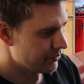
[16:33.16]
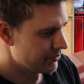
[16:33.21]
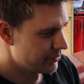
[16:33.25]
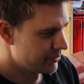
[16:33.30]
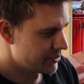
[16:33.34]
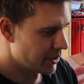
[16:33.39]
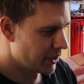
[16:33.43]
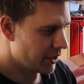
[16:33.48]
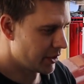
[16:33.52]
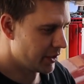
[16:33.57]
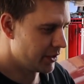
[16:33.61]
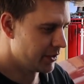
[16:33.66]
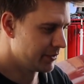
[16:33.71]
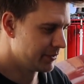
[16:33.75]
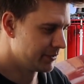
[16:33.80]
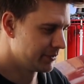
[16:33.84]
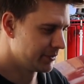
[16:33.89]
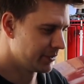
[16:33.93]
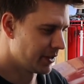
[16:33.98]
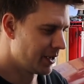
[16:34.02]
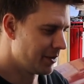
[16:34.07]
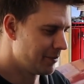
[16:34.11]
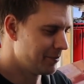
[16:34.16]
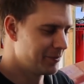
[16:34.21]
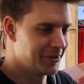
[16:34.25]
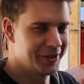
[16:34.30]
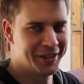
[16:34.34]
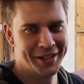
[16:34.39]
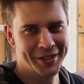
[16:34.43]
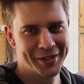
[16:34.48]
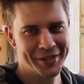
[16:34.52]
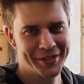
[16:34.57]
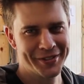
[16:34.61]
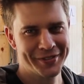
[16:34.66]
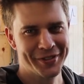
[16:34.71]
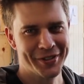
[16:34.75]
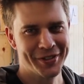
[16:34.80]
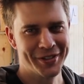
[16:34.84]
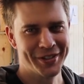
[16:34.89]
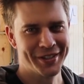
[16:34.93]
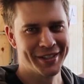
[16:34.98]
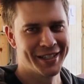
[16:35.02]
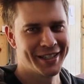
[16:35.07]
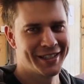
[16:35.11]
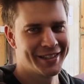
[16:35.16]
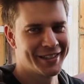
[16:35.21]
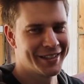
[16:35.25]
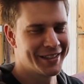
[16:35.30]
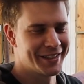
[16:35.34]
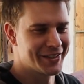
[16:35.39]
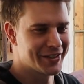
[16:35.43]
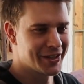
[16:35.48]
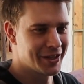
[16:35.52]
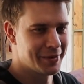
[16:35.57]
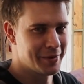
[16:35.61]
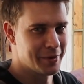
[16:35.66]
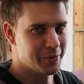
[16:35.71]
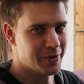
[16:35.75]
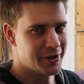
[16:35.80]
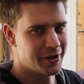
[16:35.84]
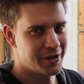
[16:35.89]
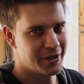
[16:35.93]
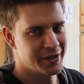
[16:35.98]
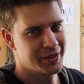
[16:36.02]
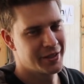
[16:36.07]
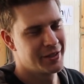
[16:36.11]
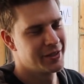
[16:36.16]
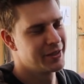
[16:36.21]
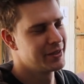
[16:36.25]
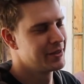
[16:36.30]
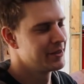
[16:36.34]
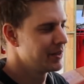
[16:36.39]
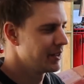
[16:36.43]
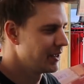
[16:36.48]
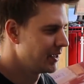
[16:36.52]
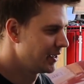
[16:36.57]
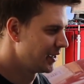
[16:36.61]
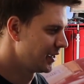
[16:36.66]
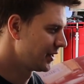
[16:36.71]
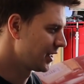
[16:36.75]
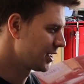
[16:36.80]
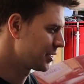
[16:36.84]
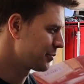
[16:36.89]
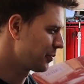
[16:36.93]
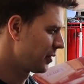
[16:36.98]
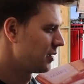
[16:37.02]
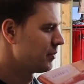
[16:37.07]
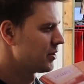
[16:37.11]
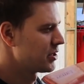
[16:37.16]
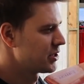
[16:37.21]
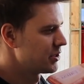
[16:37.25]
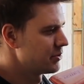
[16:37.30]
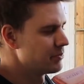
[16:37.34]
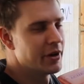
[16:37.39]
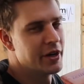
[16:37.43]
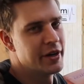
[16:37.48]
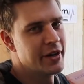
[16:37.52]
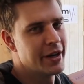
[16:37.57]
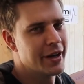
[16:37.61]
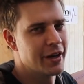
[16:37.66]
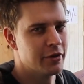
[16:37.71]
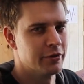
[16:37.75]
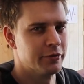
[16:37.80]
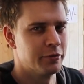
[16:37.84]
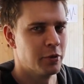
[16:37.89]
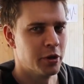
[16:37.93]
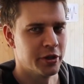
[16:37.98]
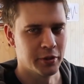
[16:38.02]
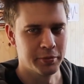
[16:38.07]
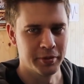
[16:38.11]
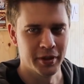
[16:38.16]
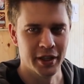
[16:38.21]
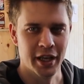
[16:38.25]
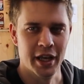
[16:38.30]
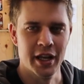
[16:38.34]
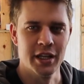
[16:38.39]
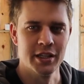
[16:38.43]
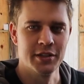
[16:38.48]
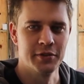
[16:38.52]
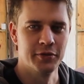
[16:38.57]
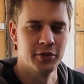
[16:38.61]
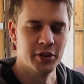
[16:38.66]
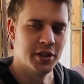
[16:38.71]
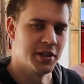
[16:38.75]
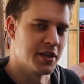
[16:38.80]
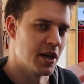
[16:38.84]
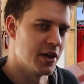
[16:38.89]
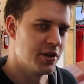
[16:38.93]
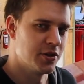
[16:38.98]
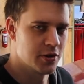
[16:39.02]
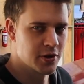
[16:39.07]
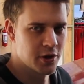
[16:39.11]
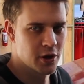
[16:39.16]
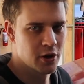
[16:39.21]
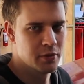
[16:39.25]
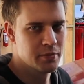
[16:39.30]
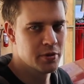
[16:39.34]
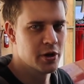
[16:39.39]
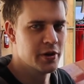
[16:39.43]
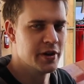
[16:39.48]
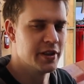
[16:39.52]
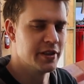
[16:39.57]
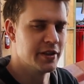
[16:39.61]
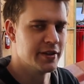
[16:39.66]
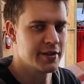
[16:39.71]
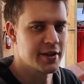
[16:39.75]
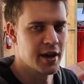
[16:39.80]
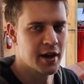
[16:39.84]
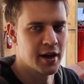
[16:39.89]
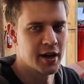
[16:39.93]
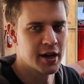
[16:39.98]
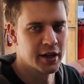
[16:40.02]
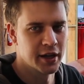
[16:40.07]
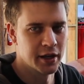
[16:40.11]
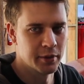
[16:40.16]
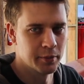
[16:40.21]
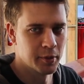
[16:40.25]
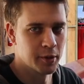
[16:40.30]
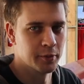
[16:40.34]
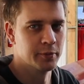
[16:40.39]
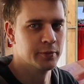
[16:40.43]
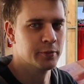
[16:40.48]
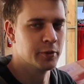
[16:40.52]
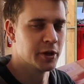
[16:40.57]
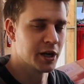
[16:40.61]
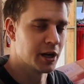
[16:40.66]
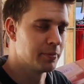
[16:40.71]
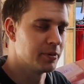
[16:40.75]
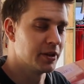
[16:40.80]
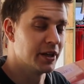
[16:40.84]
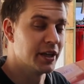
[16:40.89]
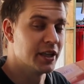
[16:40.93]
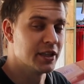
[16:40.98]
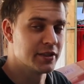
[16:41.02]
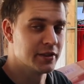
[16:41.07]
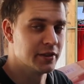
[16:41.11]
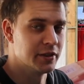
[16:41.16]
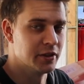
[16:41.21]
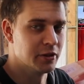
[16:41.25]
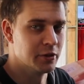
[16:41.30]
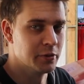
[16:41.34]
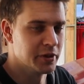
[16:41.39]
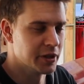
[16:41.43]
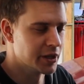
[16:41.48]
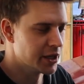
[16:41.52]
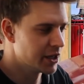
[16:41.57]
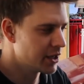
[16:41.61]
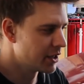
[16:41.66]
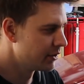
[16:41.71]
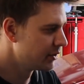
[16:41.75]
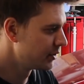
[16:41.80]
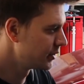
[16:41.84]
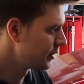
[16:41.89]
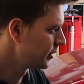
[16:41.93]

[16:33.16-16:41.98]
So I'm really looking forward to that. I think it's going to be wild. And that's pretty much the rundown of what the plan is for this engine combo in this car and what our plans to do with it are.